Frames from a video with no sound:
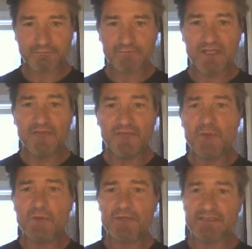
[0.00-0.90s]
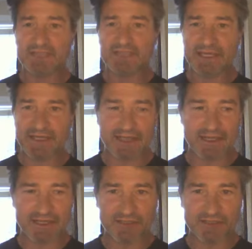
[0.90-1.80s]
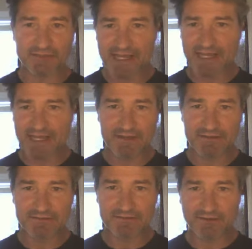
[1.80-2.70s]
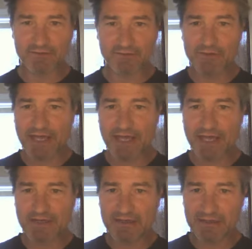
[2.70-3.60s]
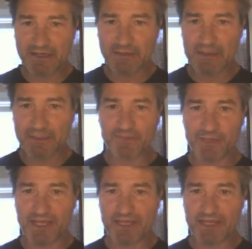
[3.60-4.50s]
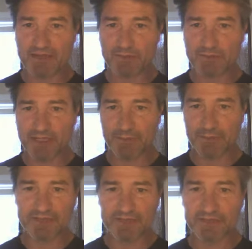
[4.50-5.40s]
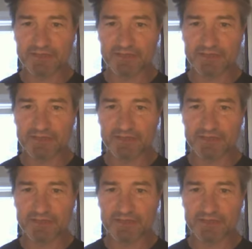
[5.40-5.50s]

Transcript: If we were to say that a grenade thrown at a bunch of paint would make a picture,